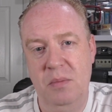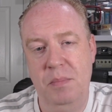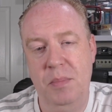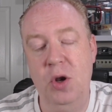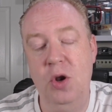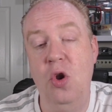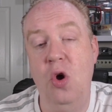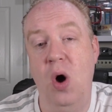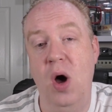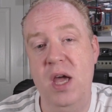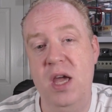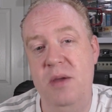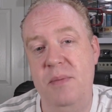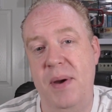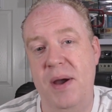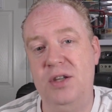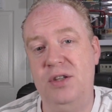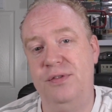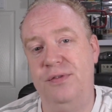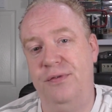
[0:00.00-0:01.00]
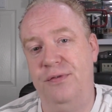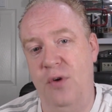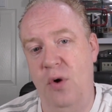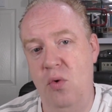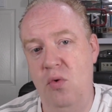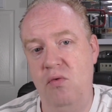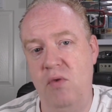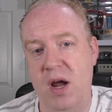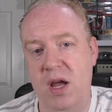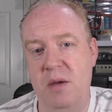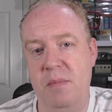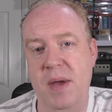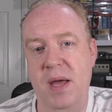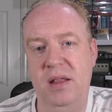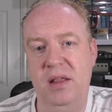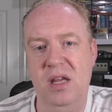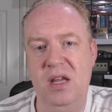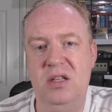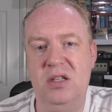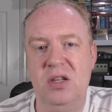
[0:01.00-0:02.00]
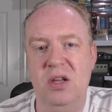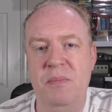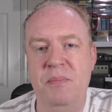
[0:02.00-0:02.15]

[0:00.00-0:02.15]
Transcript: but not eBay's full recommended.